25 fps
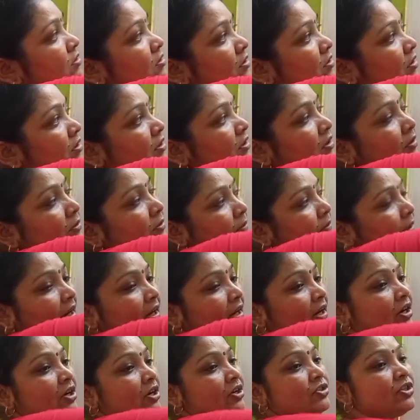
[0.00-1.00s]
the
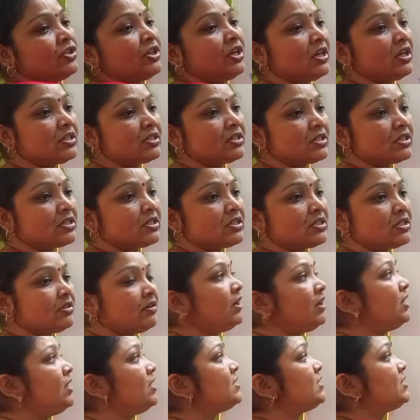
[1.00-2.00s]
energy is
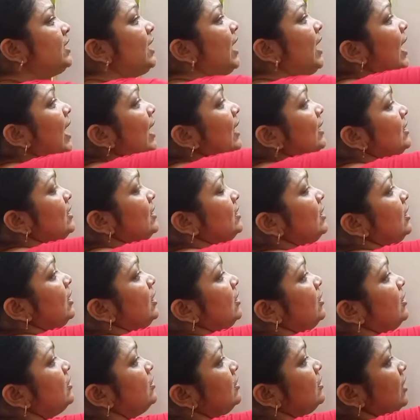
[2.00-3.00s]
releasing, and
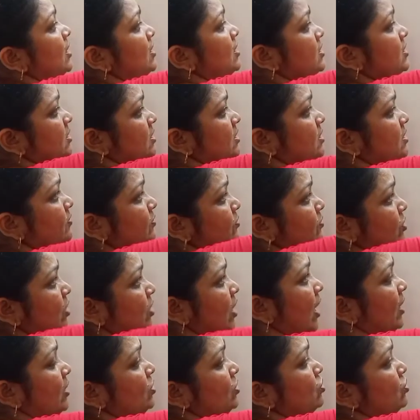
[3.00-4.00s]
in this
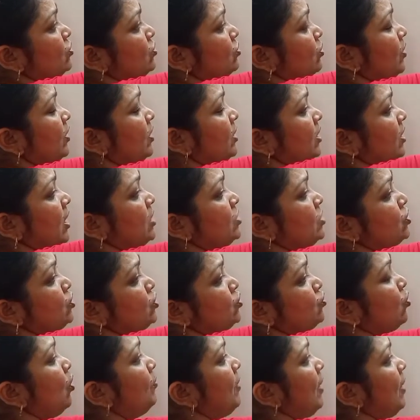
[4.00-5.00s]
in the
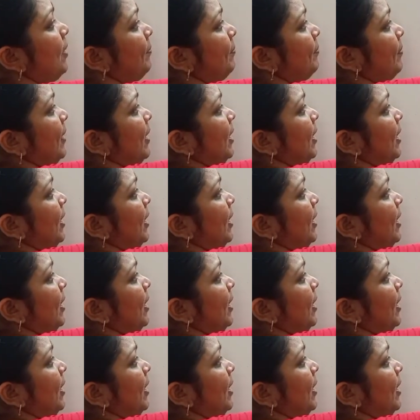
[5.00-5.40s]
stroma